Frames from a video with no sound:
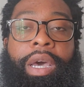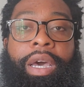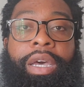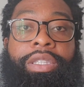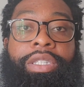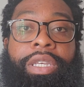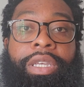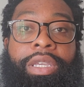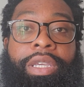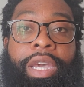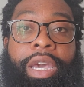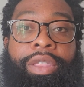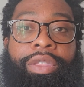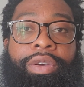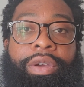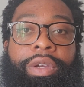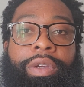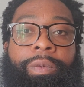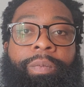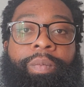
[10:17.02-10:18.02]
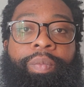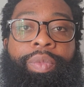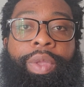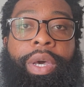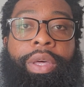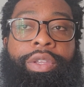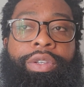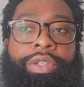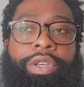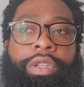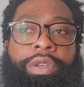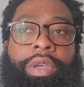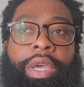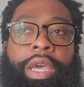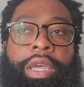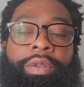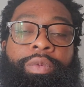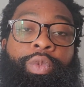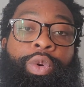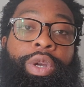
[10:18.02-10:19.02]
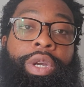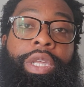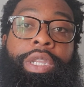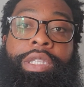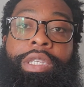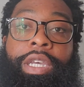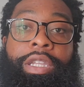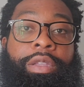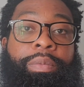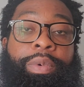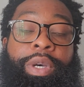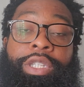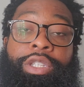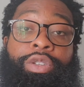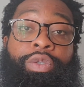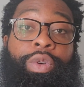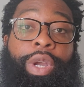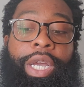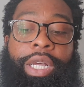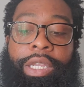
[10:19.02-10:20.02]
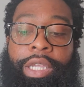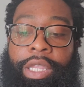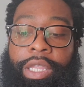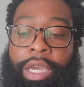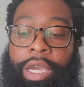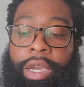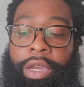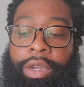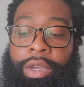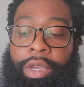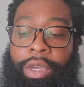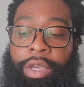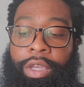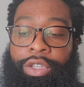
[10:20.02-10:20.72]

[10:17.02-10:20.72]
together. We're gonna take the bus directly there.